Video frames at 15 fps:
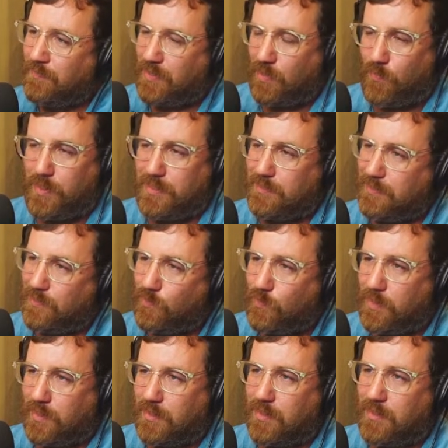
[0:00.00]
that we deal
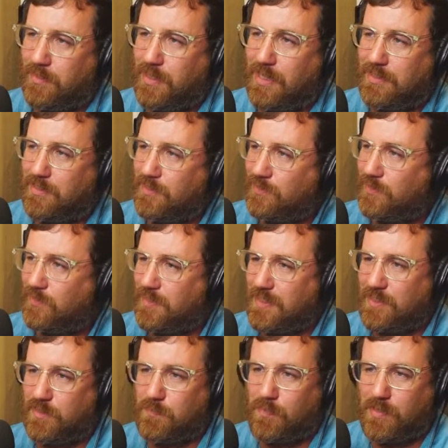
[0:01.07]
with not just a
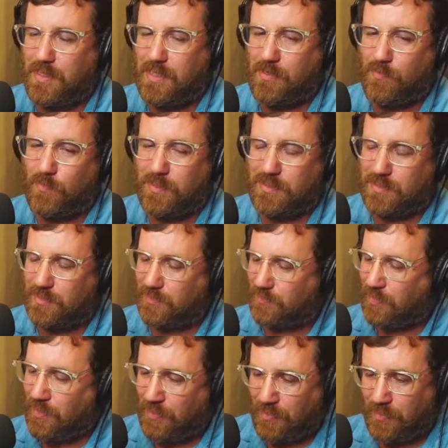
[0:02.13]
sensible heat, which
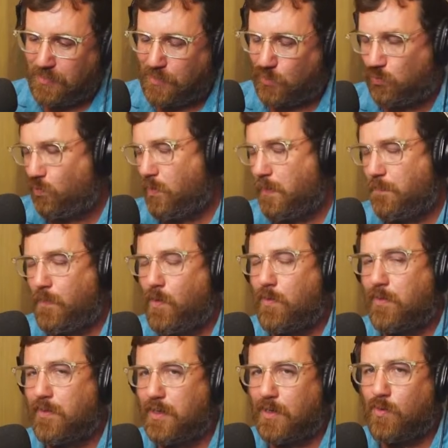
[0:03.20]
is just one
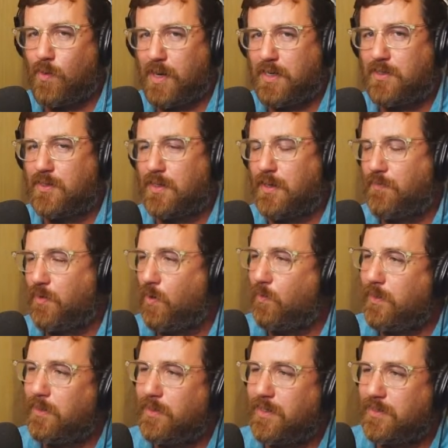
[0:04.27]
part of the equation. If you
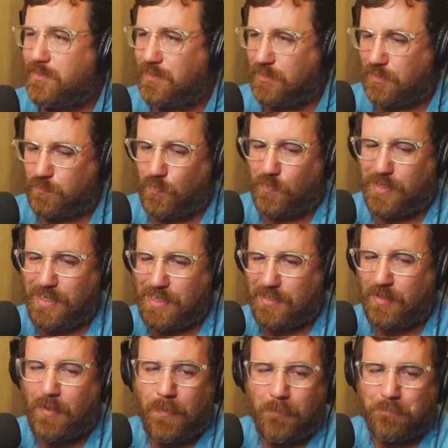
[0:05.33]
only look at sensible
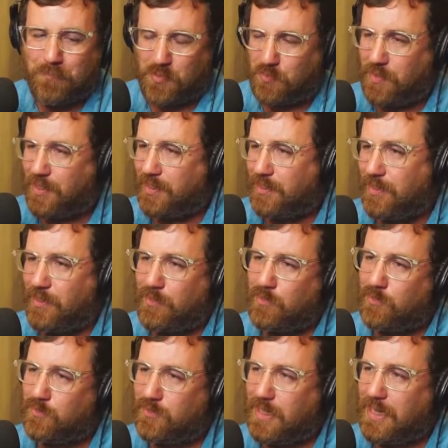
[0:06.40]
heat, you're not going to
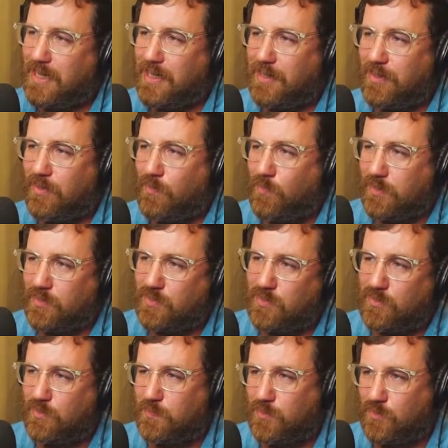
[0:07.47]
understand what the
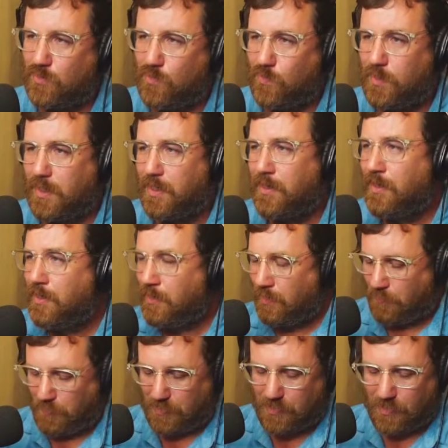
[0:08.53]
system is doing
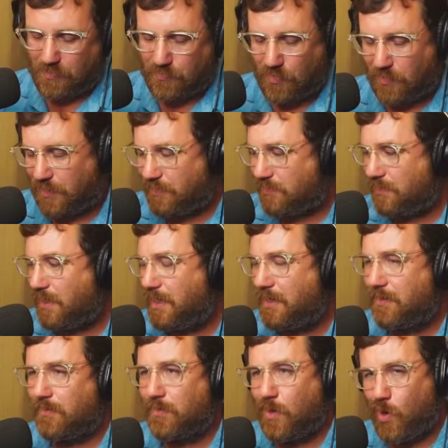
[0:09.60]
because let's
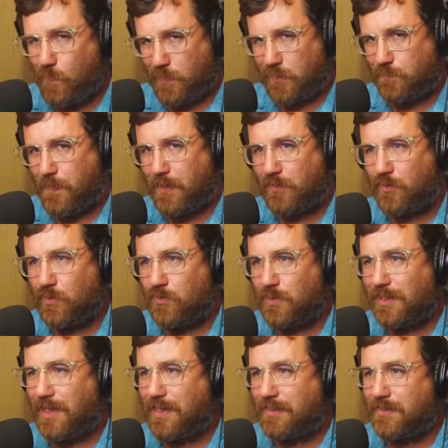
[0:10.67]
say home inspectors
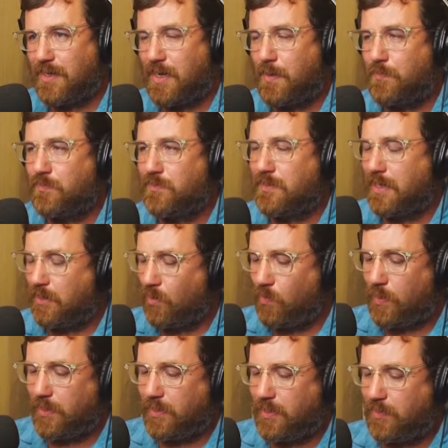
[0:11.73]
a lot of times they
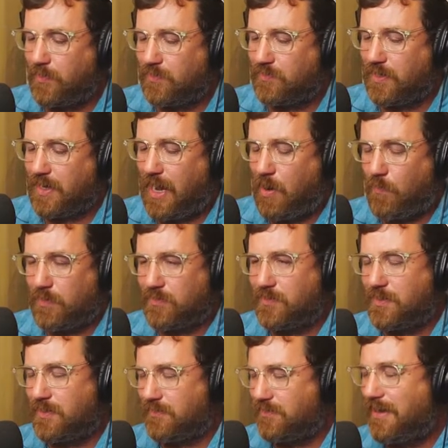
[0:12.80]
go in there and say i want to
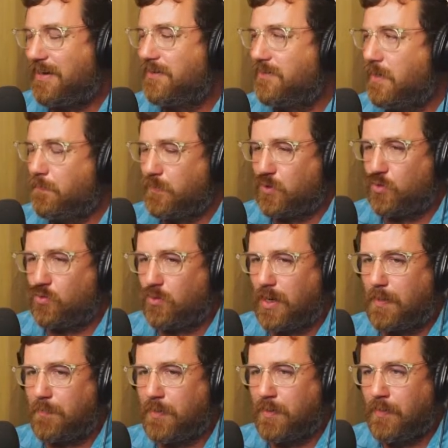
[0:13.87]
see this kind of temperature
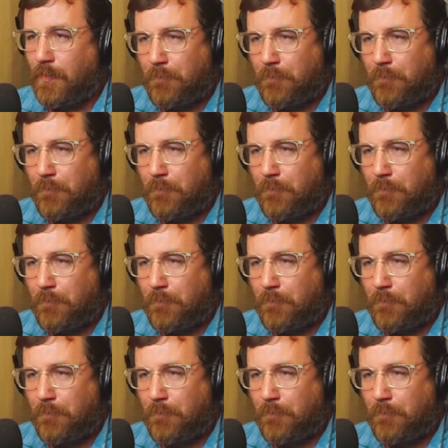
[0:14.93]
drop